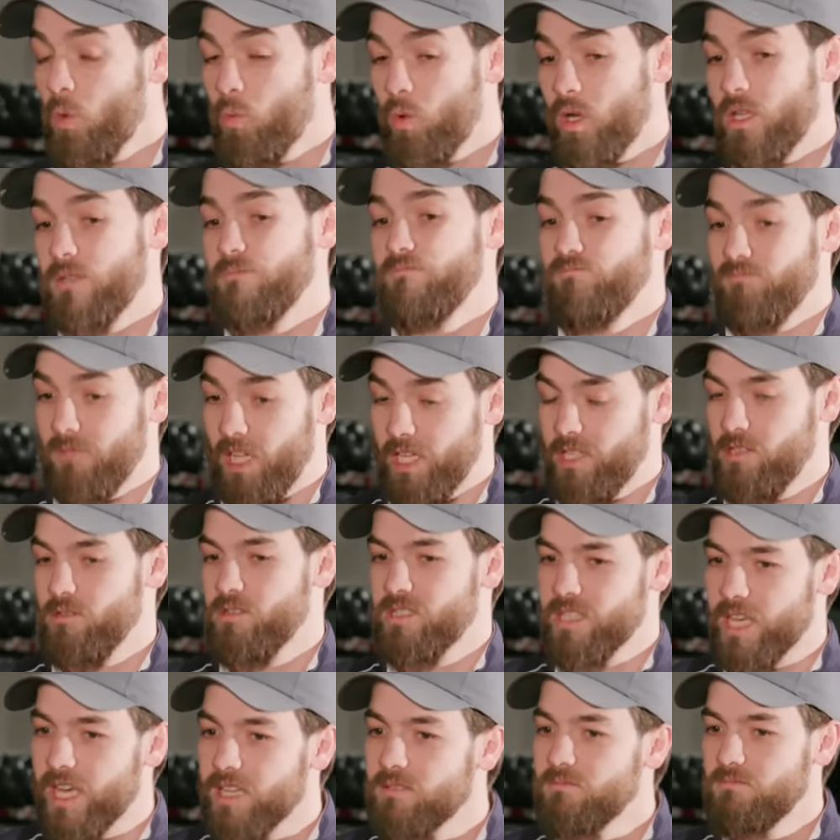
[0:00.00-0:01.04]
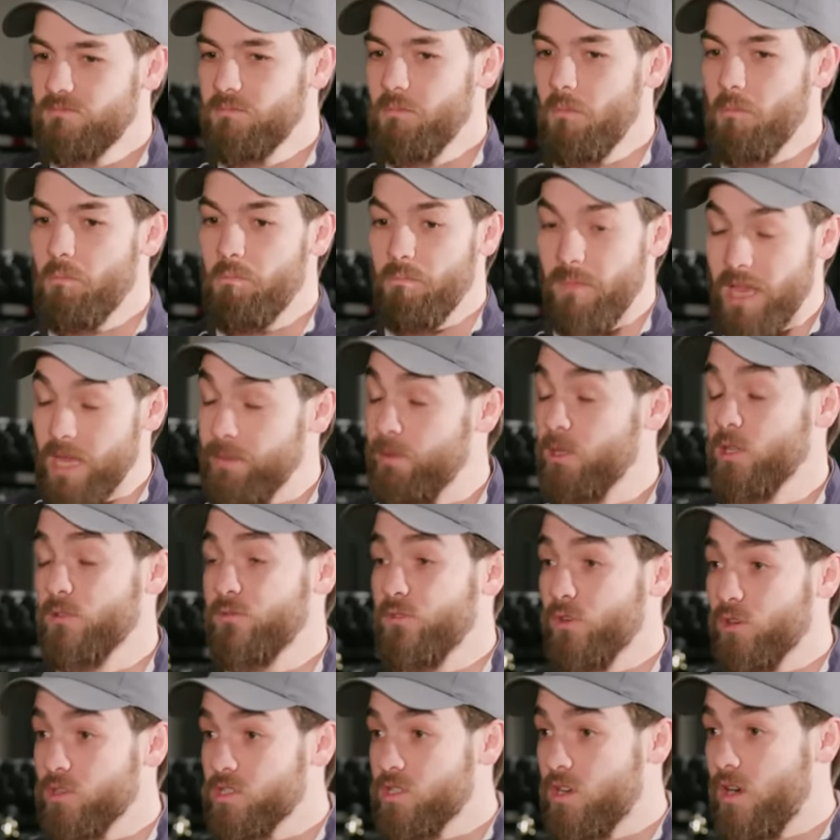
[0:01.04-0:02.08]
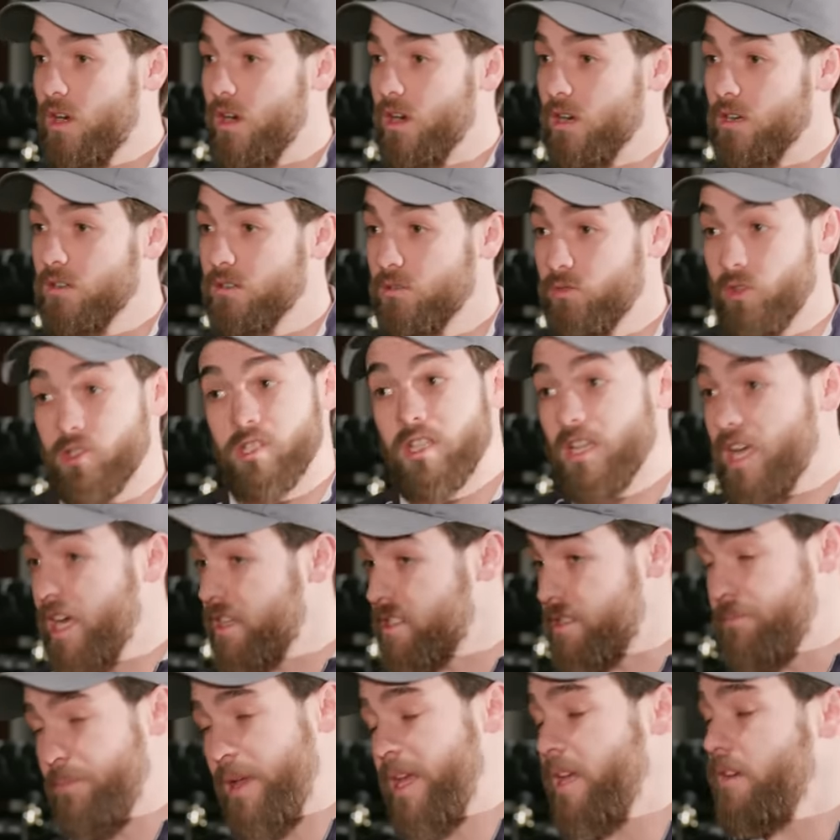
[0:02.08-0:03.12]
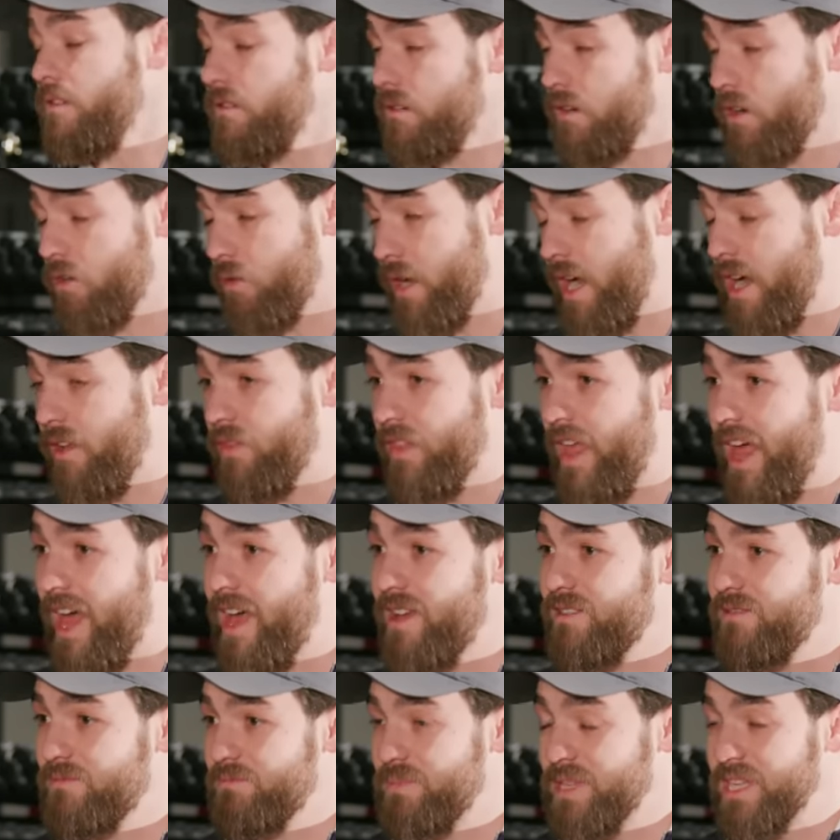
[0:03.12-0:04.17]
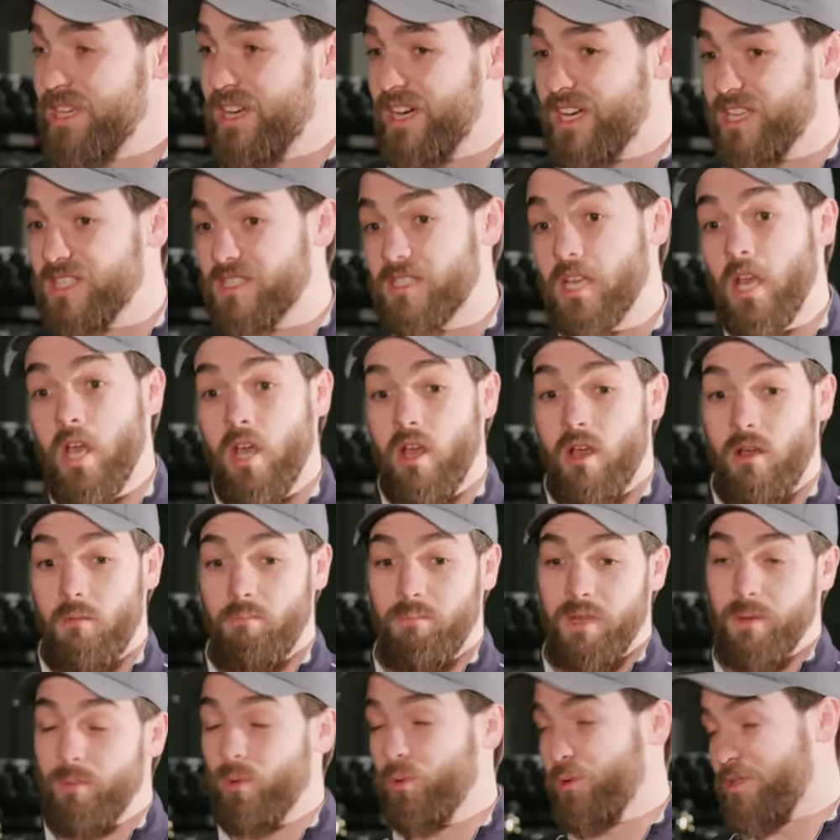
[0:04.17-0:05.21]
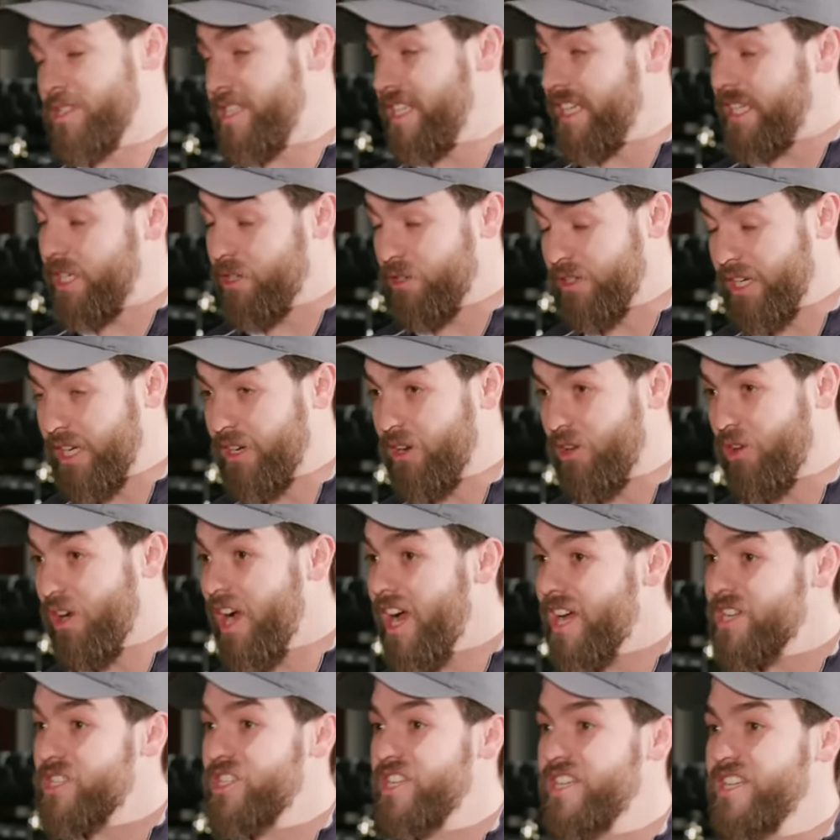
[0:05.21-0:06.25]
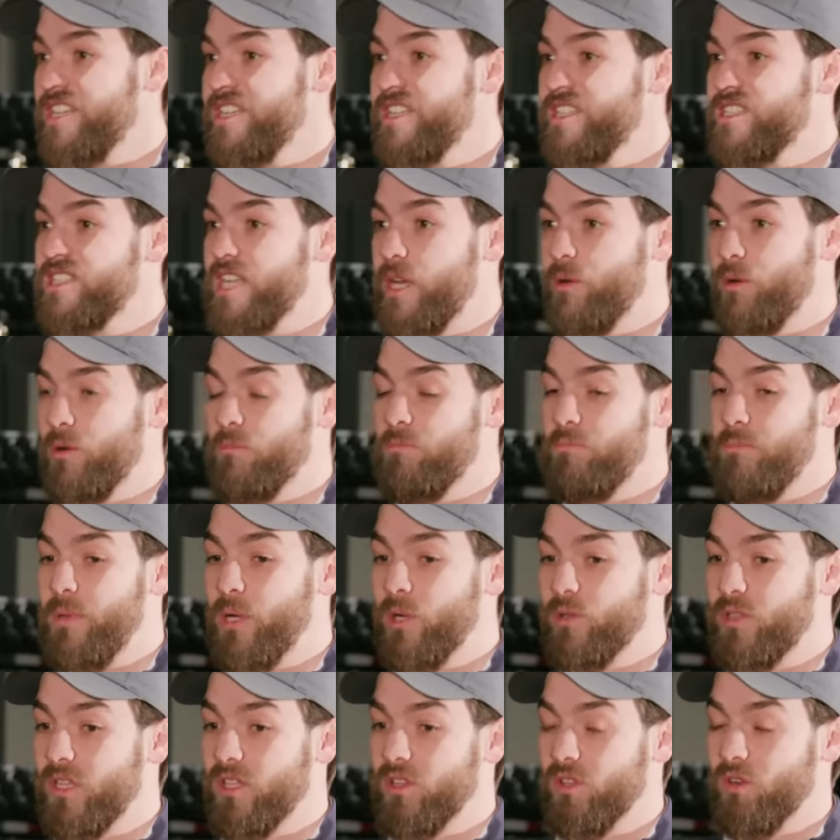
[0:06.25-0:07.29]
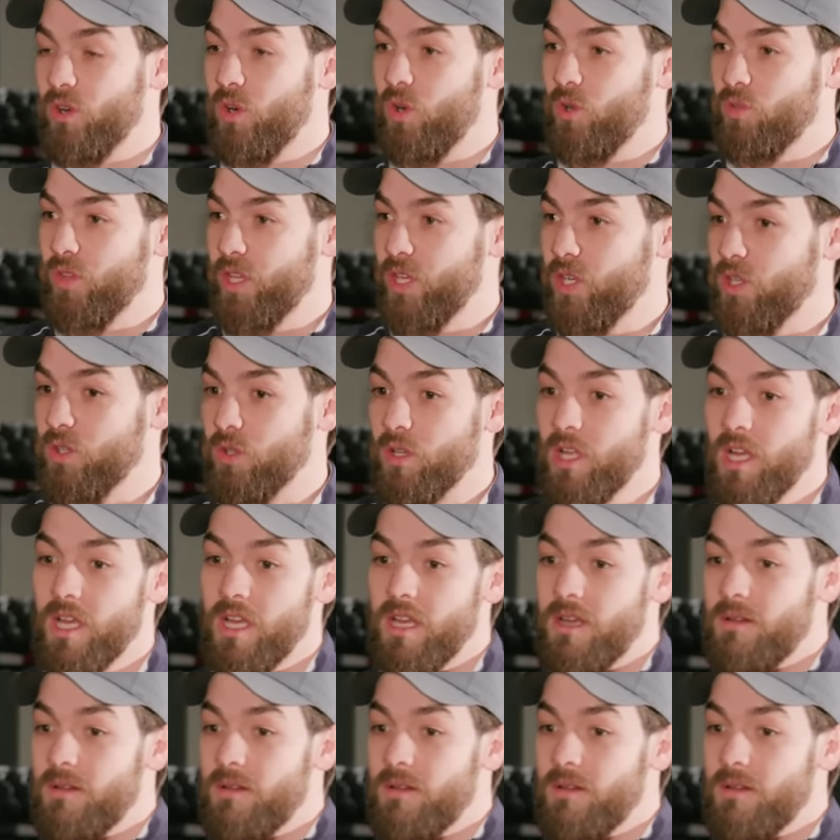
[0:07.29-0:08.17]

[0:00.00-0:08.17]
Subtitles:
Well, like you said, maybe the first car. There's a lot of debate around that because people were tinkering in garages, they were building their own little